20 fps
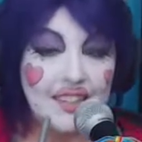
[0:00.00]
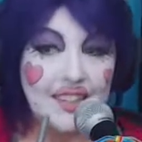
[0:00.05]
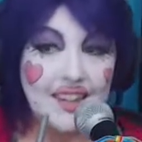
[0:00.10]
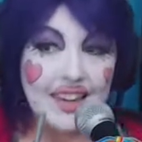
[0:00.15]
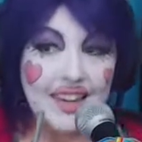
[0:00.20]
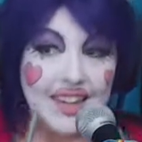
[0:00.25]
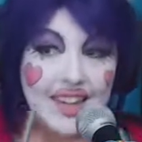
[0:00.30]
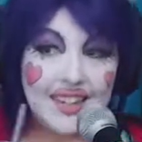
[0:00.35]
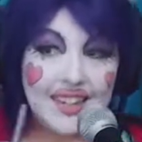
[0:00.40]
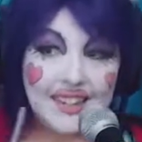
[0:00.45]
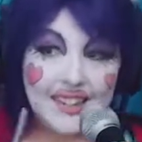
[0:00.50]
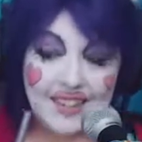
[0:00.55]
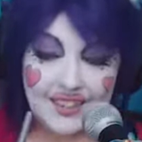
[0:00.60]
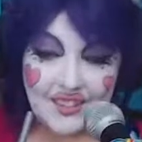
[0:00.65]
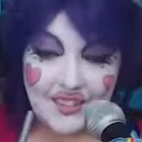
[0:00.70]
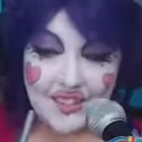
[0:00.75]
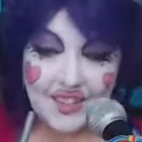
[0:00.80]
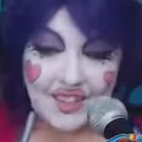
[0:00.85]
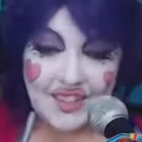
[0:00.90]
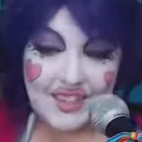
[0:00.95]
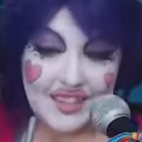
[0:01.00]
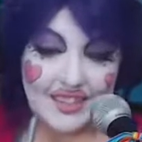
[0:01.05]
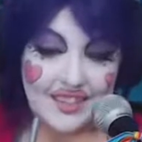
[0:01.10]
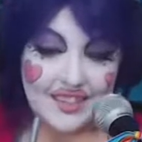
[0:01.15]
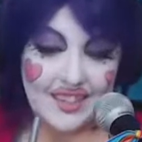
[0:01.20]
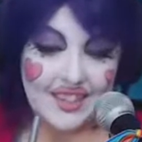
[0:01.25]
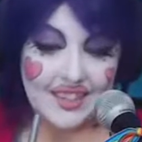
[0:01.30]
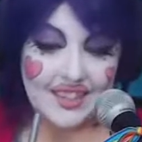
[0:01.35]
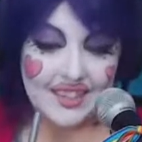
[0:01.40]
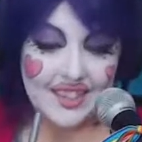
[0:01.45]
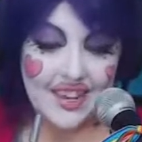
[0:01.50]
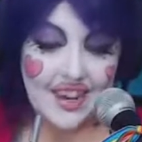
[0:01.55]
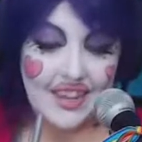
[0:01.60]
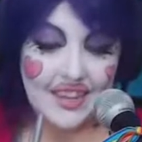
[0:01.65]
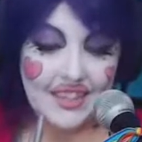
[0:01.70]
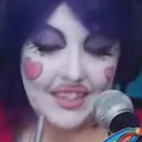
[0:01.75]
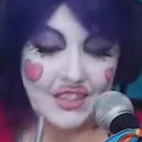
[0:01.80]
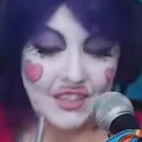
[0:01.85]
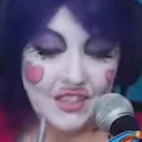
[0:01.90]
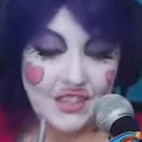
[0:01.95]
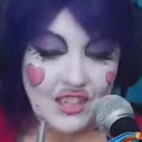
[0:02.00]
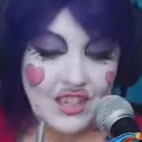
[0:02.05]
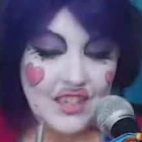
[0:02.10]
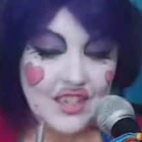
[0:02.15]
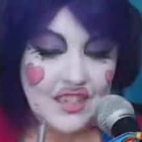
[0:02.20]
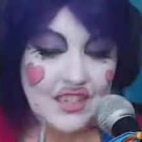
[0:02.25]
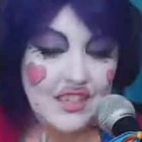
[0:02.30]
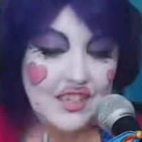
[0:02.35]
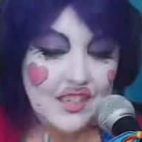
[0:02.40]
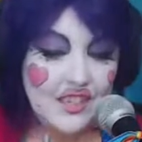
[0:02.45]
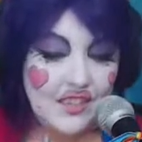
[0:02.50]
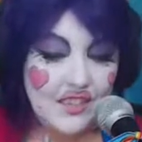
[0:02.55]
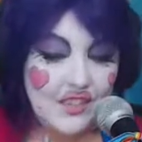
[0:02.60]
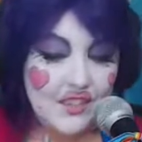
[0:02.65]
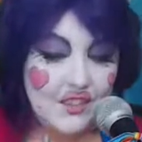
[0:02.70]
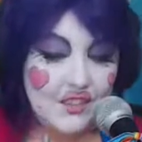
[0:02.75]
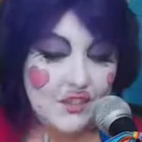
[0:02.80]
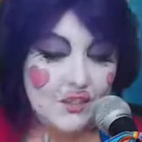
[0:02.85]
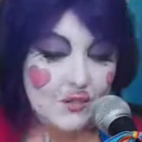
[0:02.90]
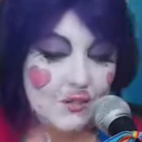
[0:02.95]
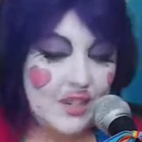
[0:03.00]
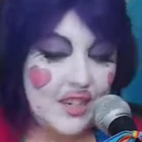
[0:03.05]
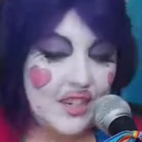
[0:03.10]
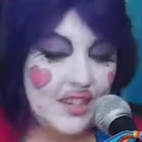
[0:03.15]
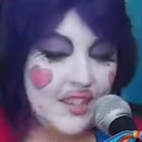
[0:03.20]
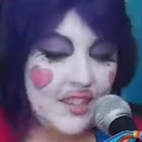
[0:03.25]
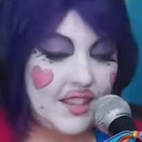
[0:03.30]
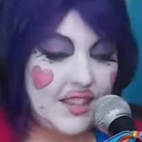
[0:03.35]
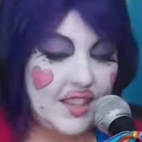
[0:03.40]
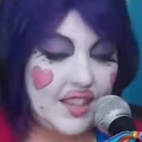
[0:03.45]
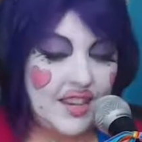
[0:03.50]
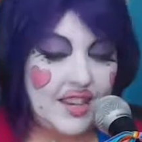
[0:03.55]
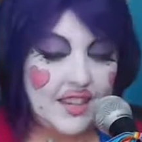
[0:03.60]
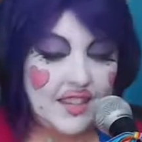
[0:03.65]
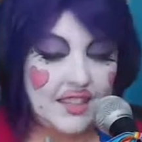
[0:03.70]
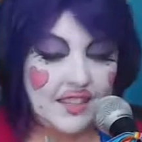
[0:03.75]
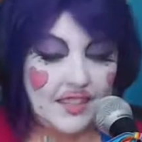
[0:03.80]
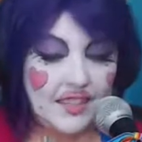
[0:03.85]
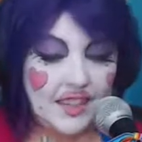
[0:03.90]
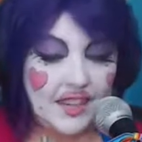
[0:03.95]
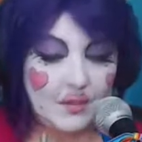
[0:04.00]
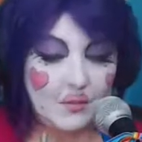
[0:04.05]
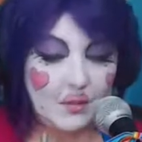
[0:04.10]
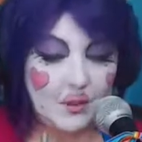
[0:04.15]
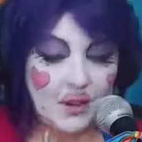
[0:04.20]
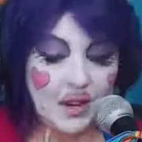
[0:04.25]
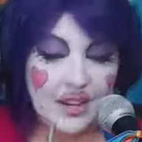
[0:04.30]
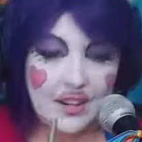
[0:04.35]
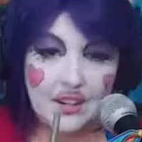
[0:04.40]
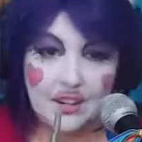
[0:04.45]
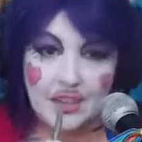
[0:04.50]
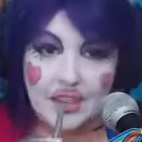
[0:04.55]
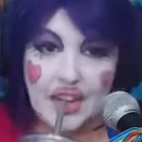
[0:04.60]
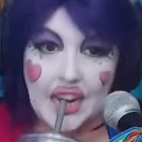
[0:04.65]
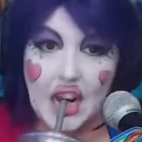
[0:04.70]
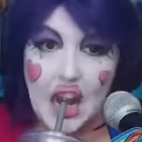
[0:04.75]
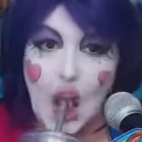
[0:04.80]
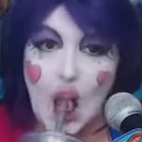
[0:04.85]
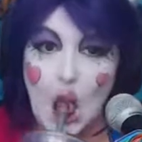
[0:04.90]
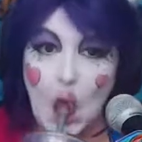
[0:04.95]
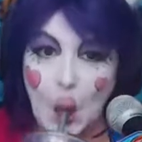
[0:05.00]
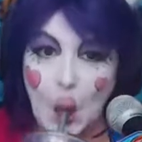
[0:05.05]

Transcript: I can't like do like a Kenny G drink thing, like where I could like,